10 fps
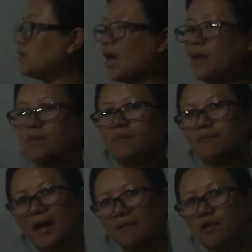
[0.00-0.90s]
the help
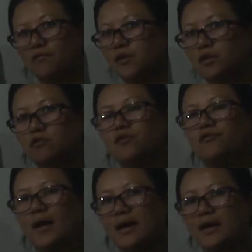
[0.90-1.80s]
of map we could
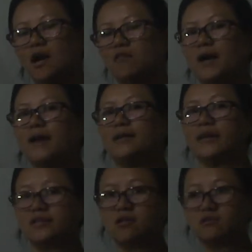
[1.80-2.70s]
find out our
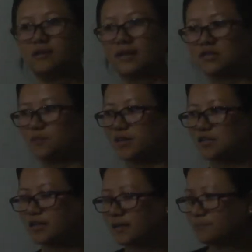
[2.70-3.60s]
direction also, like
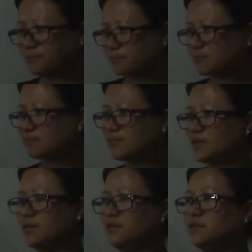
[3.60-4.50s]
especially
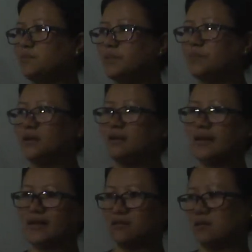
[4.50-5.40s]
the people
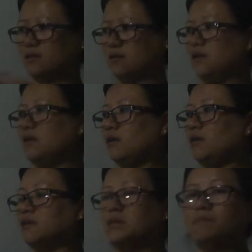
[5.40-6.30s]
like
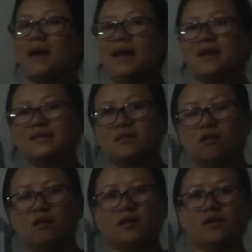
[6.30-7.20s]
the pilots and
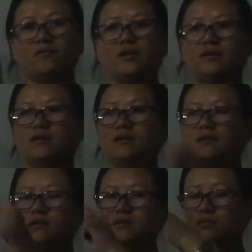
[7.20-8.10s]
all, even
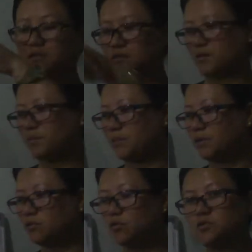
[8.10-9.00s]
the
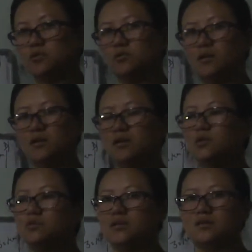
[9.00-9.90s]
people those who
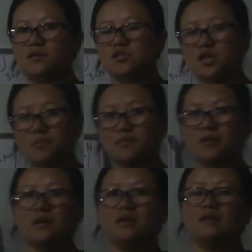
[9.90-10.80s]
uses
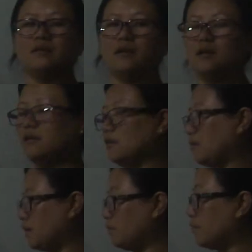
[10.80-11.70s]
ships,
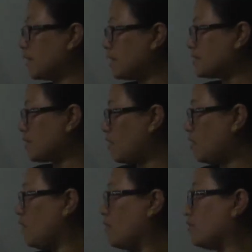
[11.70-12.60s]
marines and
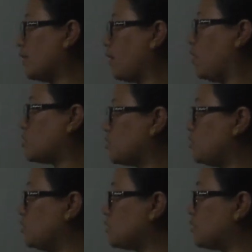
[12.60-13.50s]
all, they also use